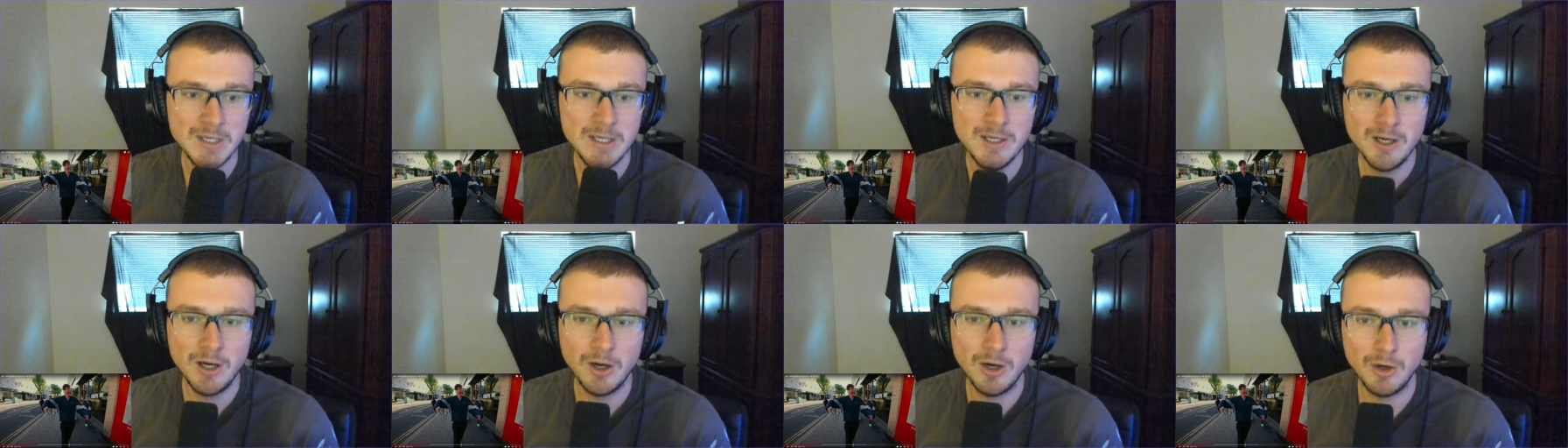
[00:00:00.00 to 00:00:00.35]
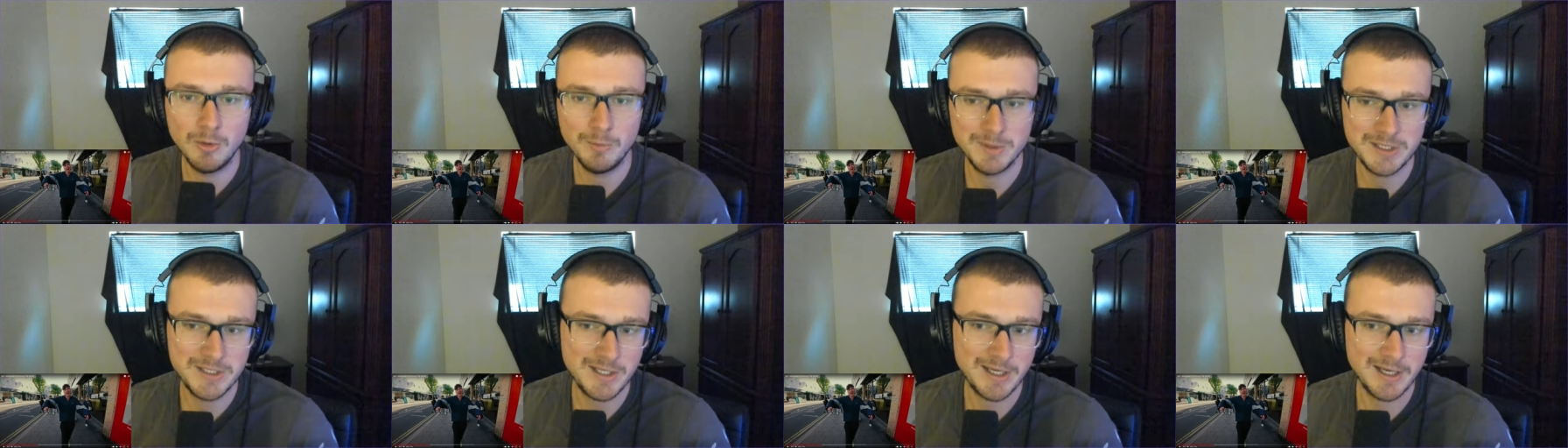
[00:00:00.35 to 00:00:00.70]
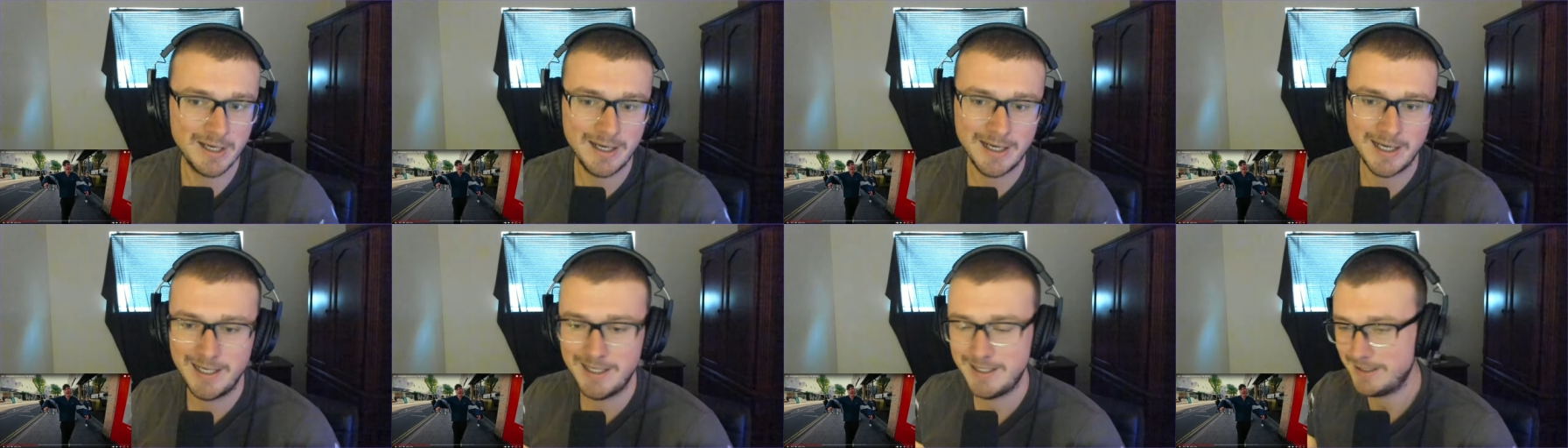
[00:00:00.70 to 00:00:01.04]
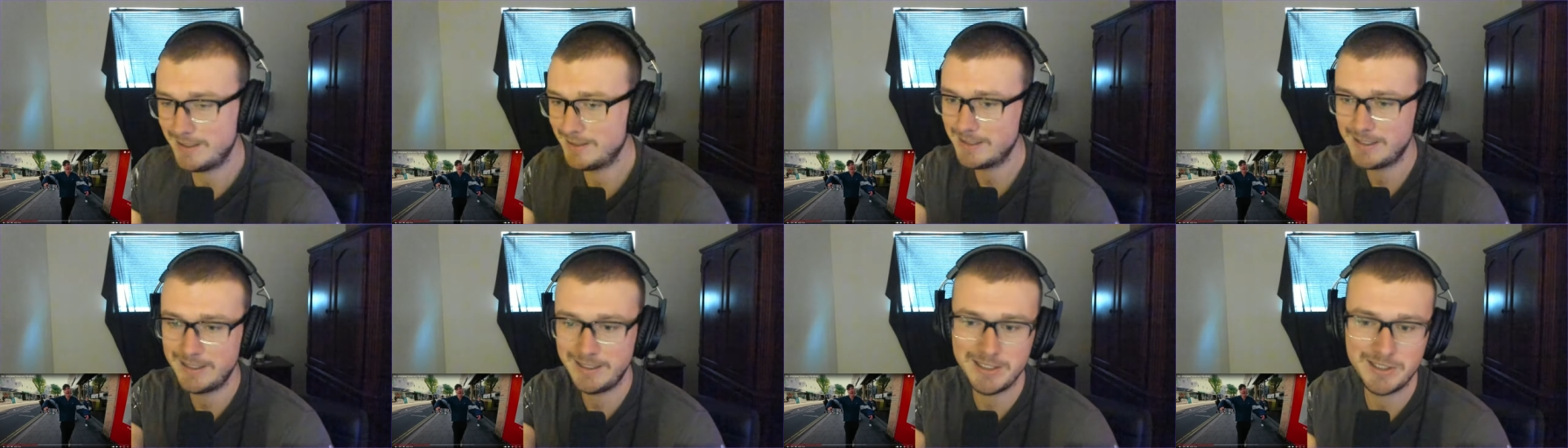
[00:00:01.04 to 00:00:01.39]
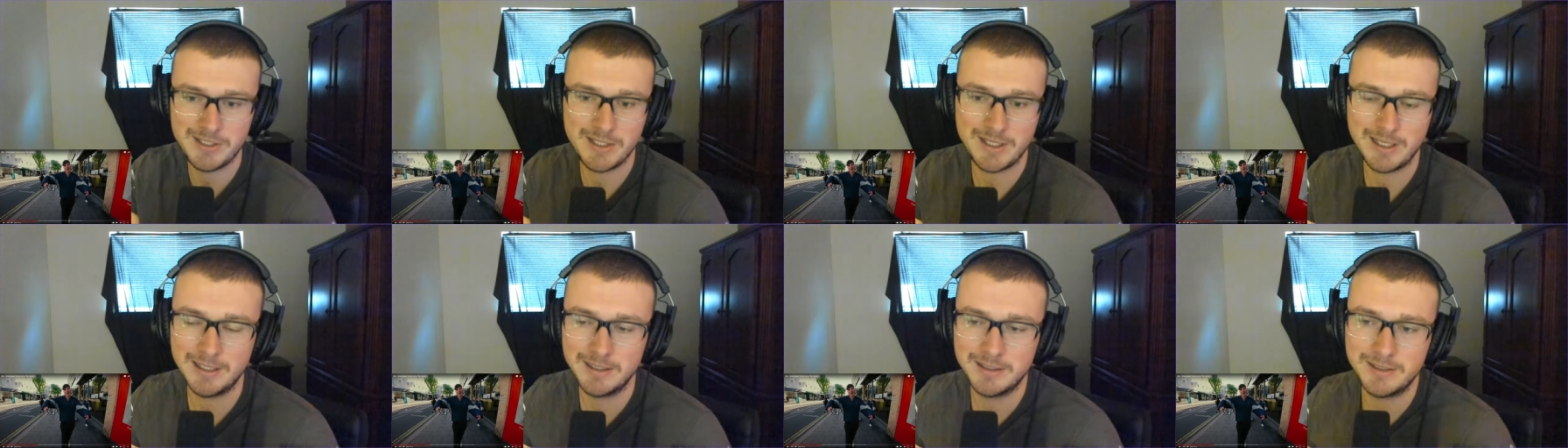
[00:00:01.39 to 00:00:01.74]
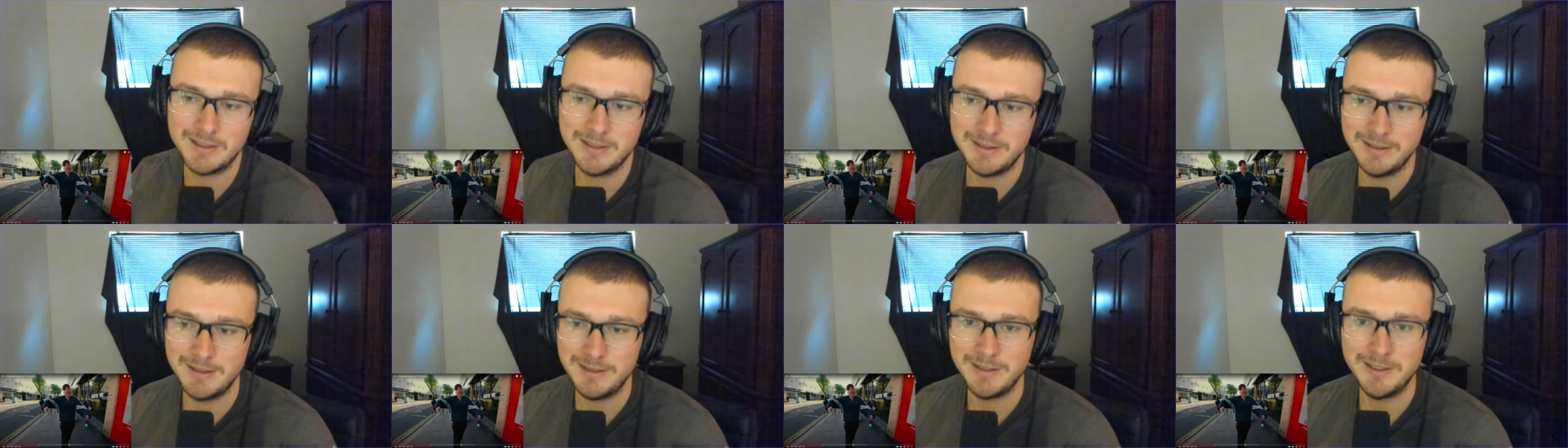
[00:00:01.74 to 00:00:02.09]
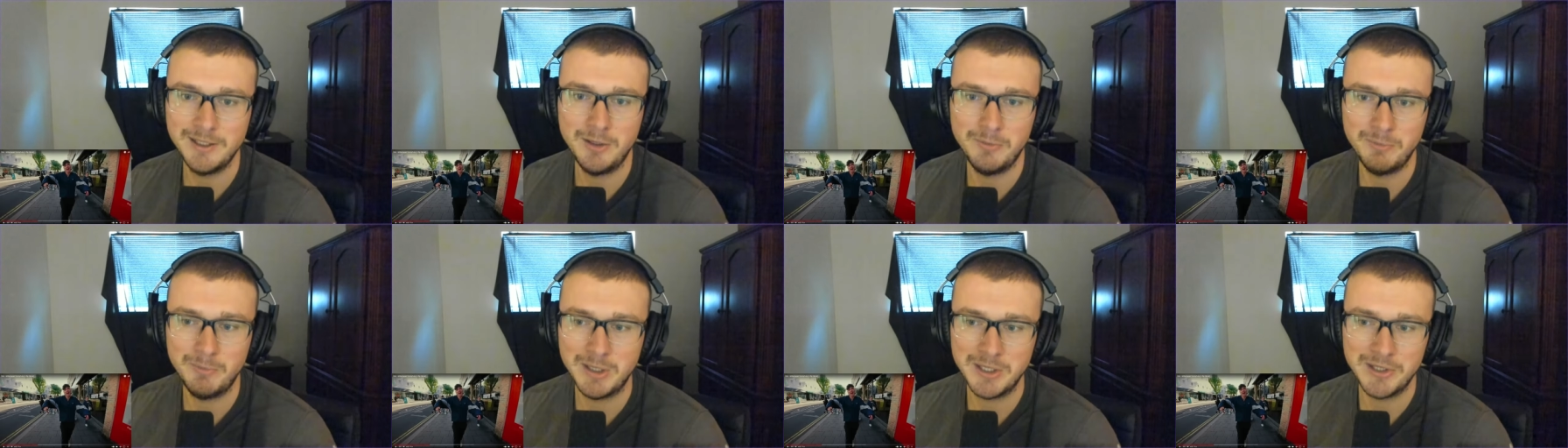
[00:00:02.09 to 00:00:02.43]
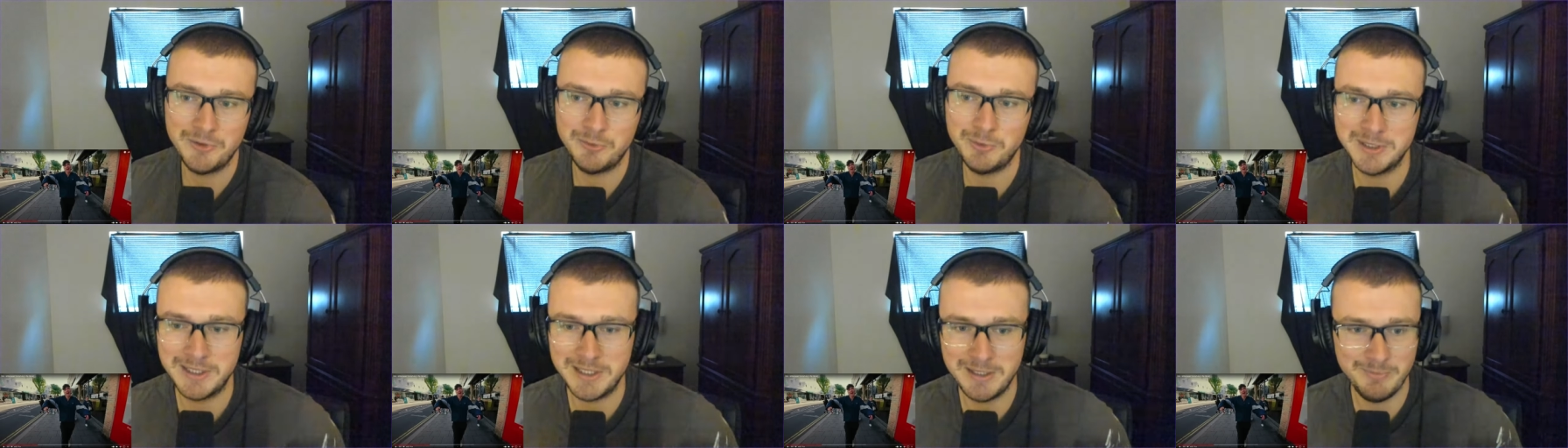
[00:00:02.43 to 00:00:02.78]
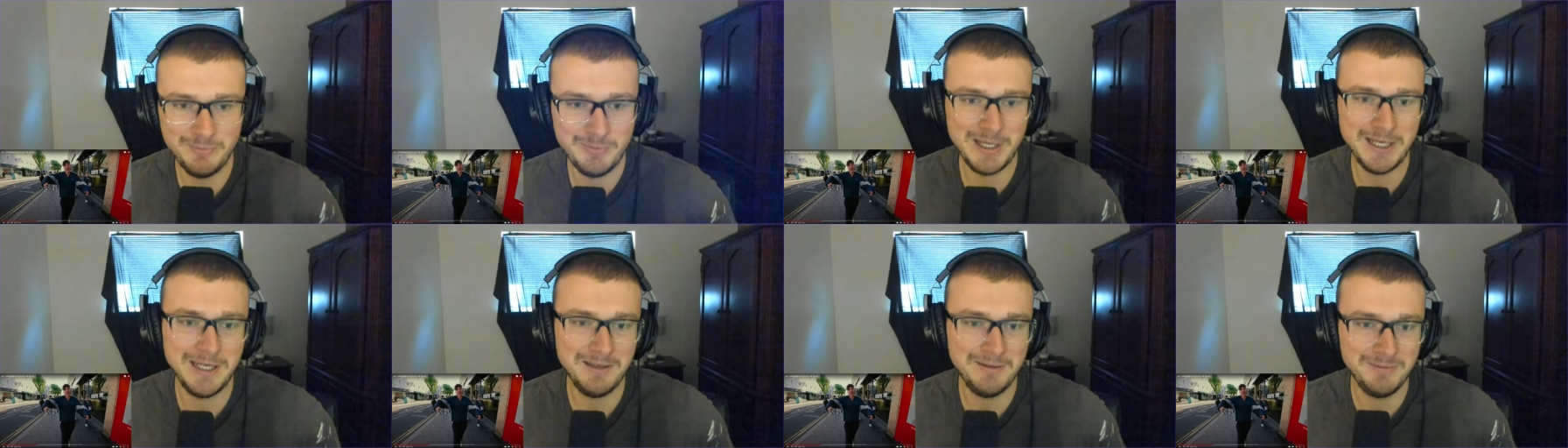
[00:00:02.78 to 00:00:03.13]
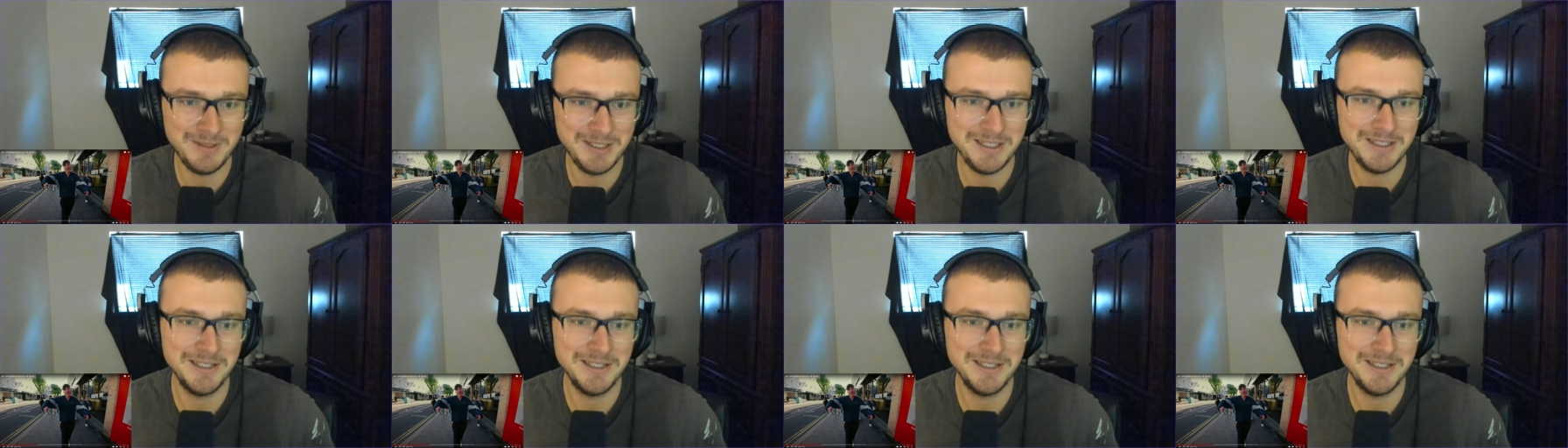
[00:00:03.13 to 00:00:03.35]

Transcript: homeless guy, and then he's got the you know mother with the baby.